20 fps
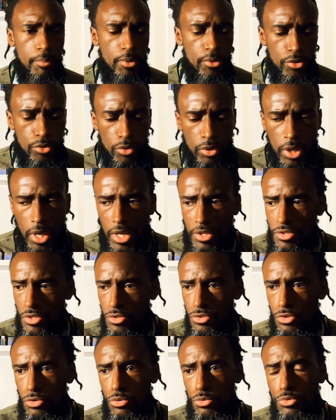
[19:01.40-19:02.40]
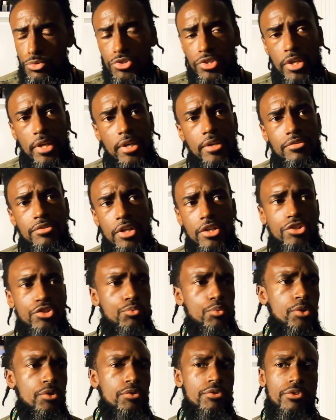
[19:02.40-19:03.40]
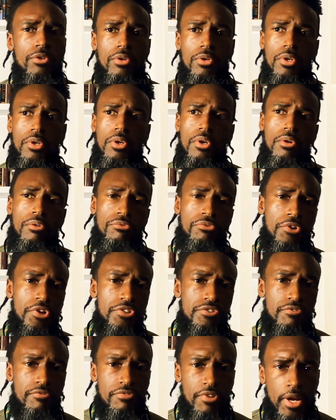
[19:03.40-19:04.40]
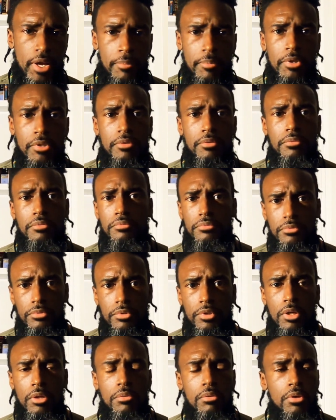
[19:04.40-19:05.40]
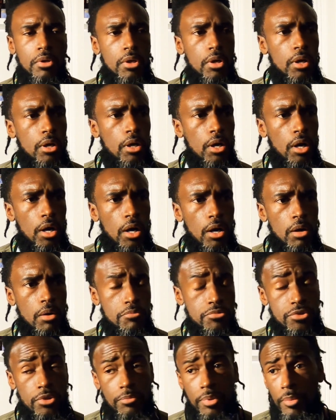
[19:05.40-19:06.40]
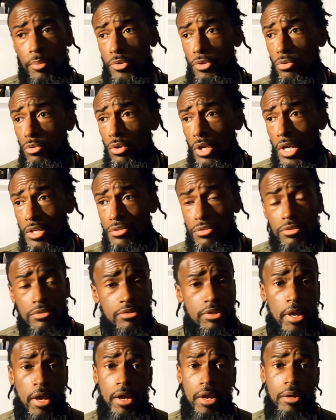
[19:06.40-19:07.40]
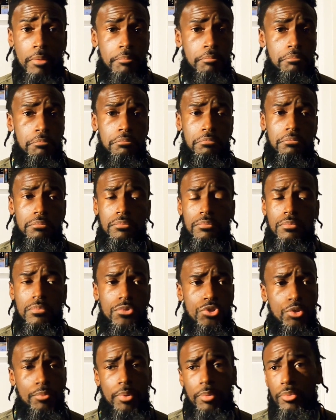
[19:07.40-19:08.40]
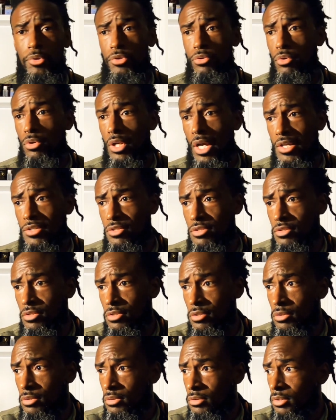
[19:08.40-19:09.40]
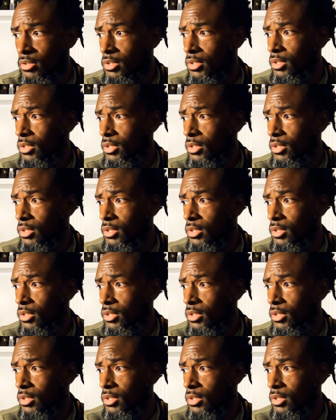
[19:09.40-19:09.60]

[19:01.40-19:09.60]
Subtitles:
people utilize it to stay in touch with friends and family. Some people utilize it to scam. Some people utilize it to